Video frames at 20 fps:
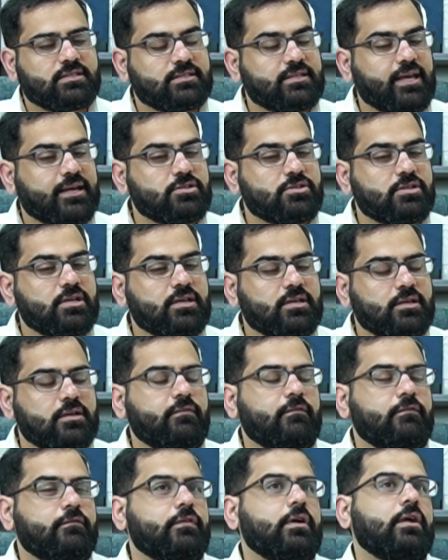Is actually
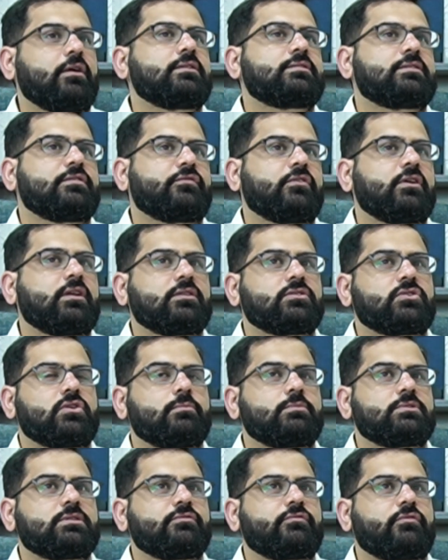very different in
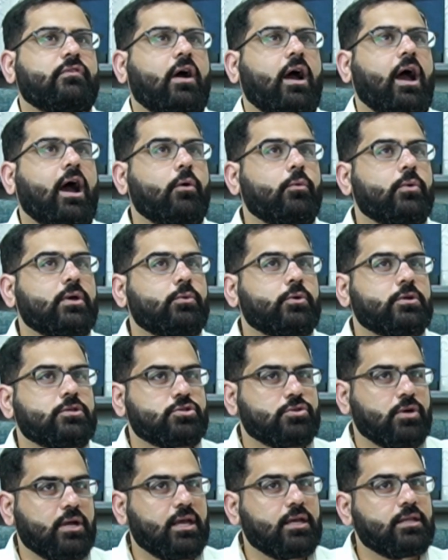terms of how we were
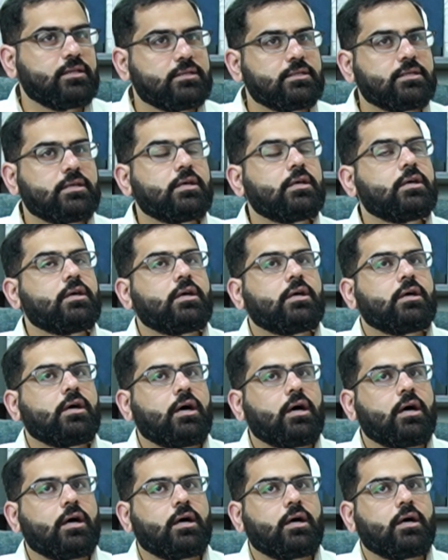trained
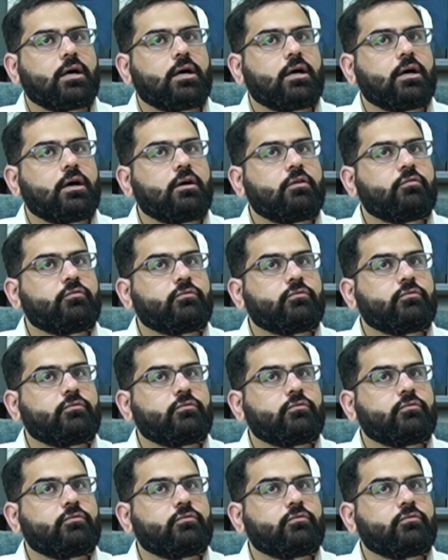uh,